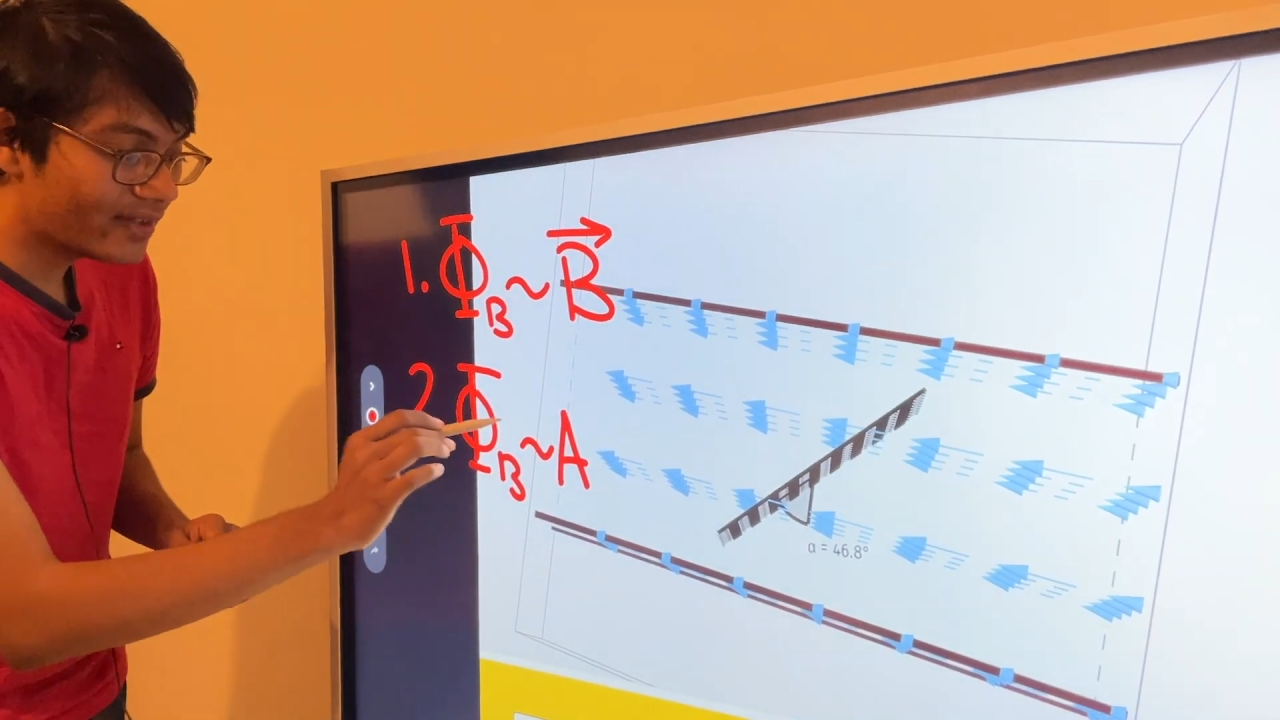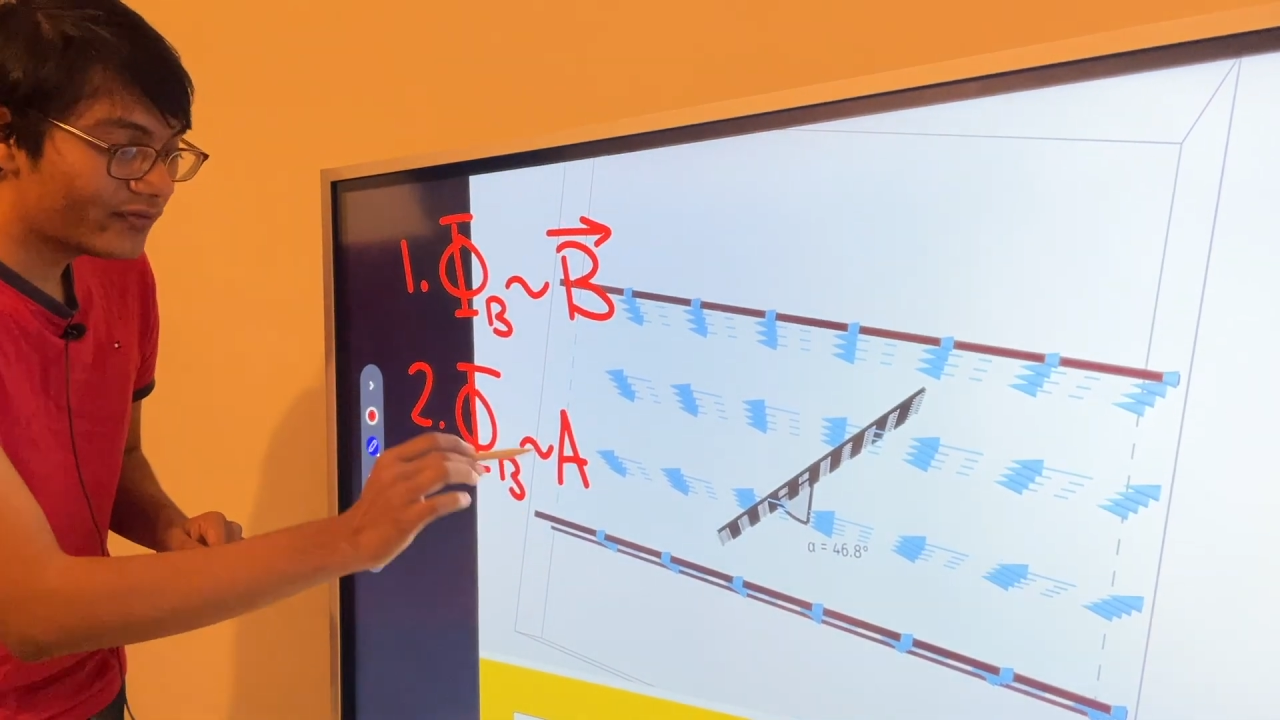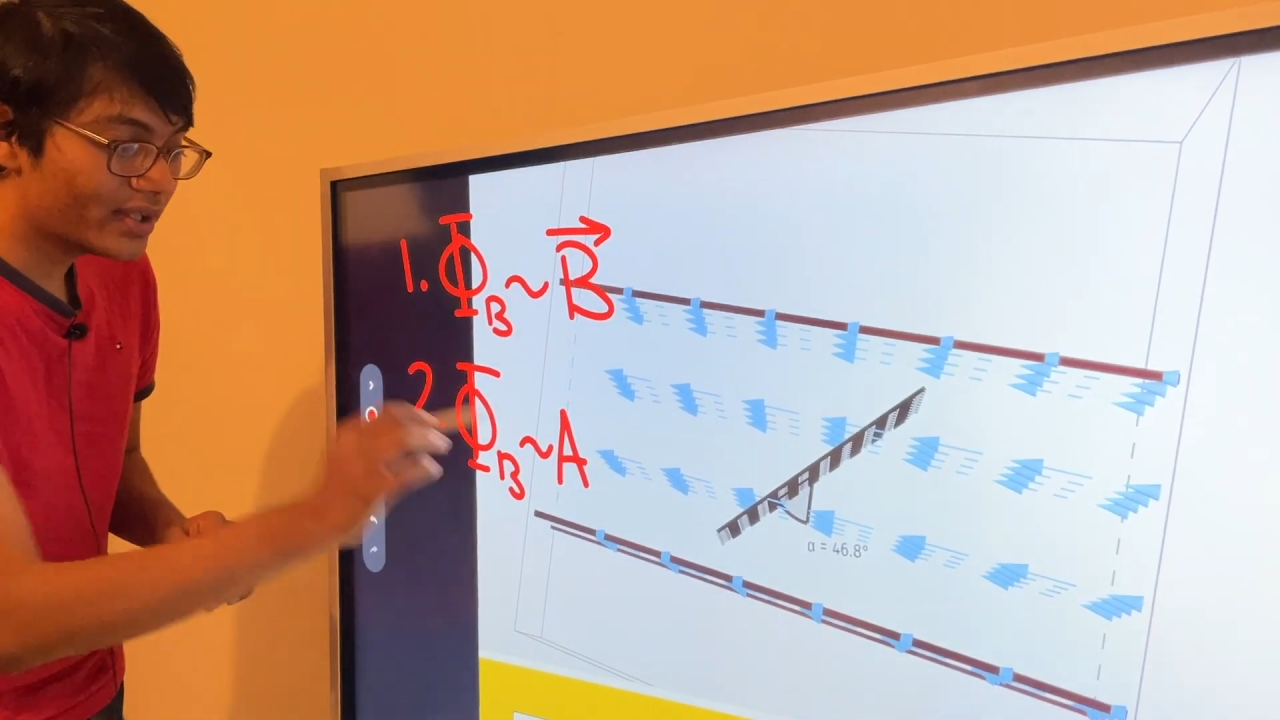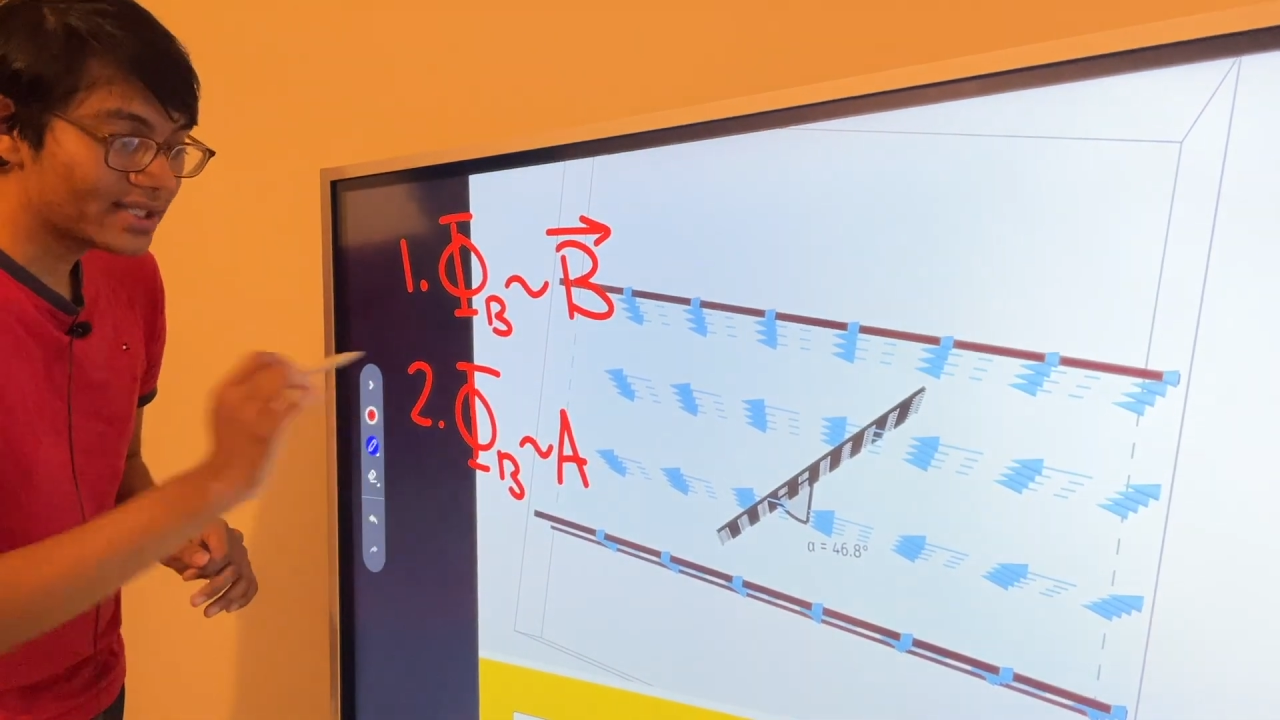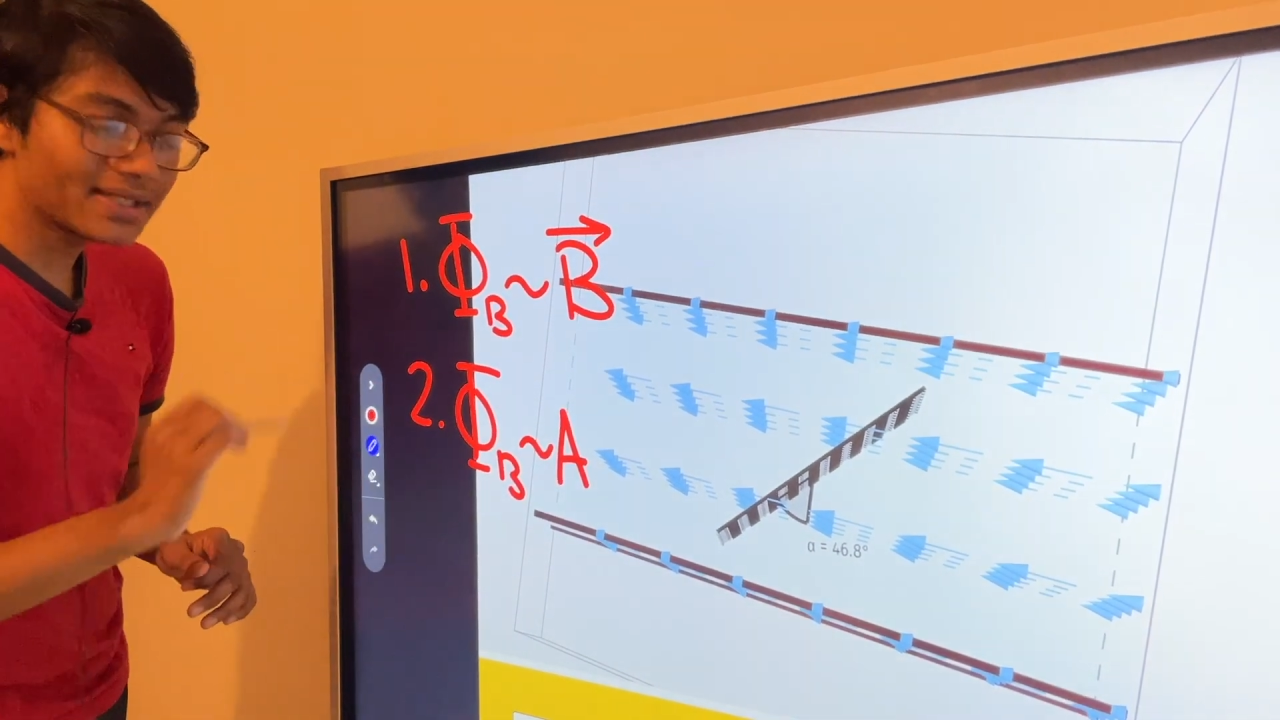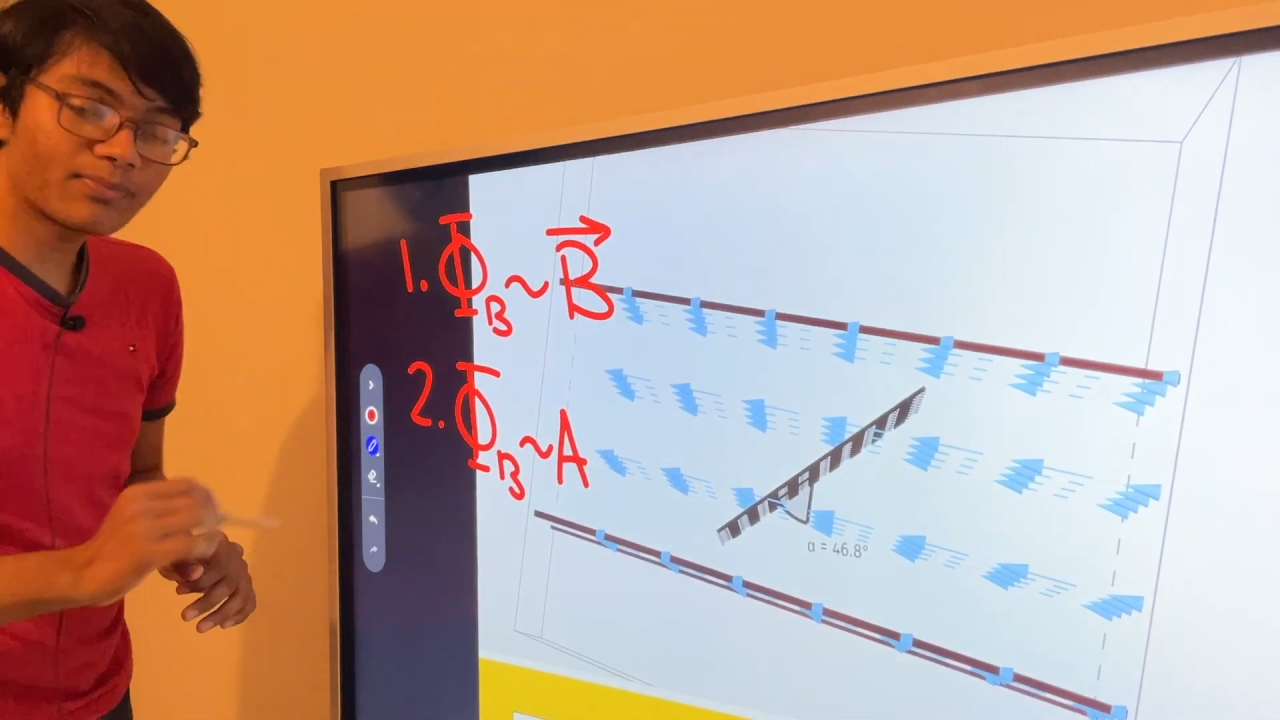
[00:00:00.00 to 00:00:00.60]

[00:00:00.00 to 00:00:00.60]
flux is